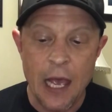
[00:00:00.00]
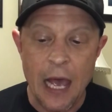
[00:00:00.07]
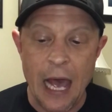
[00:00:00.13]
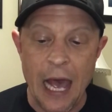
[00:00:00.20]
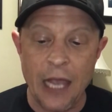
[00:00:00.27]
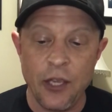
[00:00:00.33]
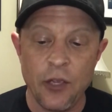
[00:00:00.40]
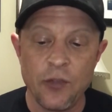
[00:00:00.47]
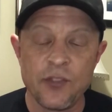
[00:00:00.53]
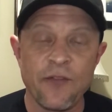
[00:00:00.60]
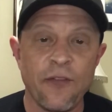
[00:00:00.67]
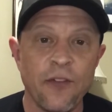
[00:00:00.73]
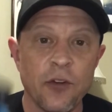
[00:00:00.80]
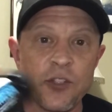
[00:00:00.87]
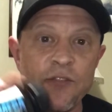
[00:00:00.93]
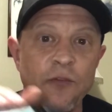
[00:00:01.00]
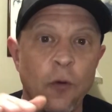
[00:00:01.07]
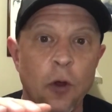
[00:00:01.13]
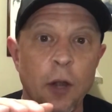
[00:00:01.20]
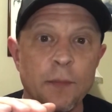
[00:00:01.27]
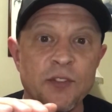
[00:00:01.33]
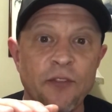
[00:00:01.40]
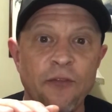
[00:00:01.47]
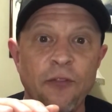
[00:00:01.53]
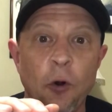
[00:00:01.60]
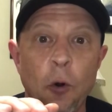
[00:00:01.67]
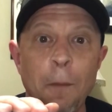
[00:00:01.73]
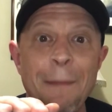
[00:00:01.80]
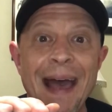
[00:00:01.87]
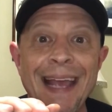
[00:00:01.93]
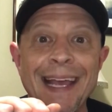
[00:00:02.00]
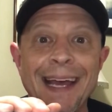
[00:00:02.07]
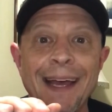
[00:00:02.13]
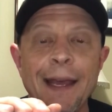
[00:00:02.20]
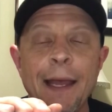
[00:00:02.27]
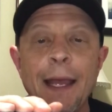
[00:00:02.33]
I use First Form's Full Mega.